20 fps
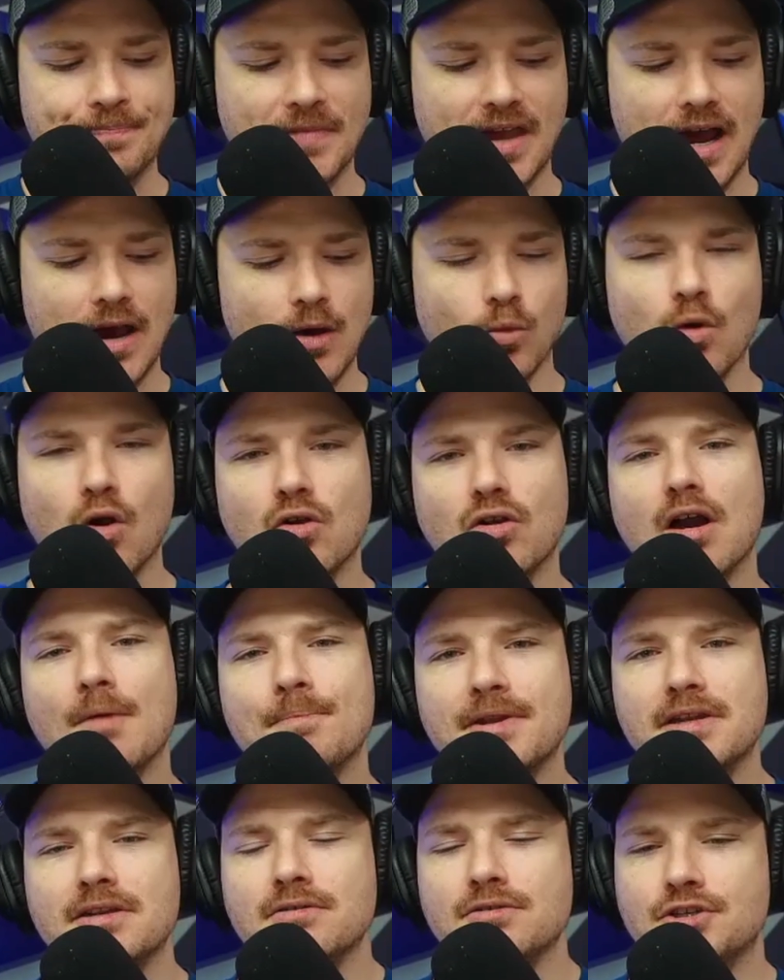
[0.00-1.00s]
I woke up
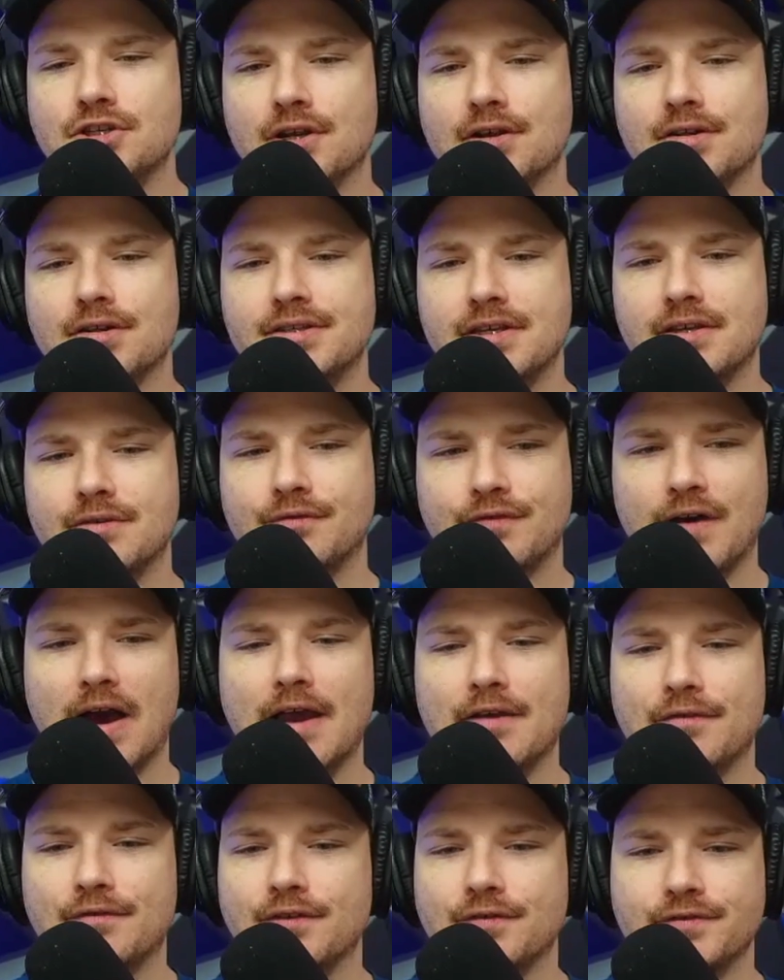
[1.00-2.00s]
in New Jersey,
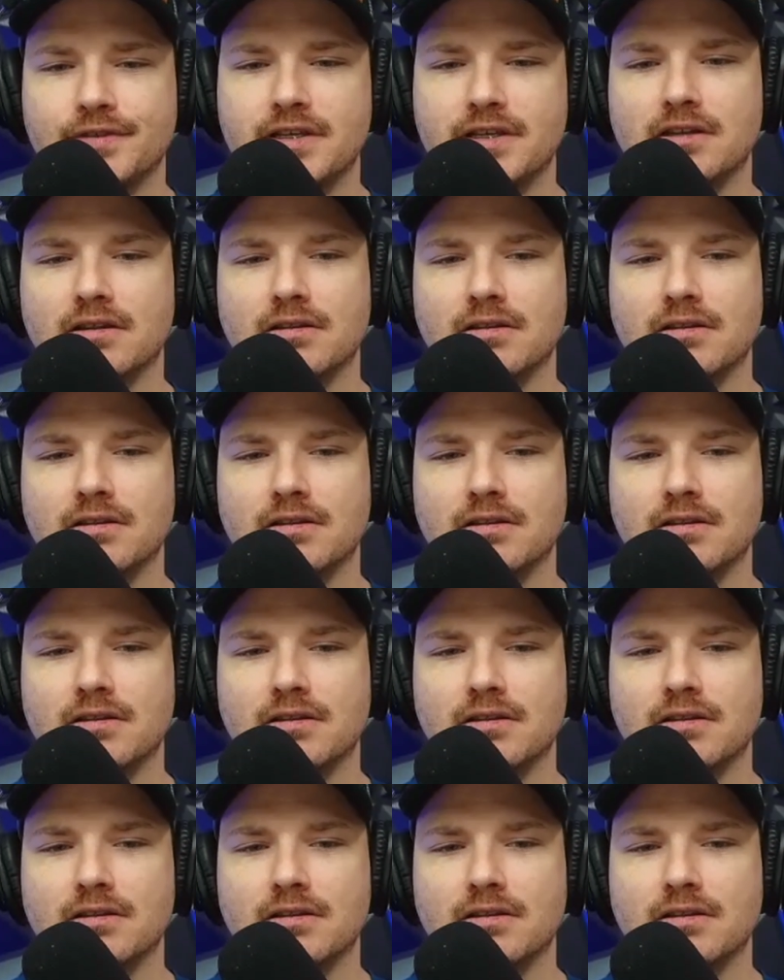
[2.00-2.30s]
5:15 in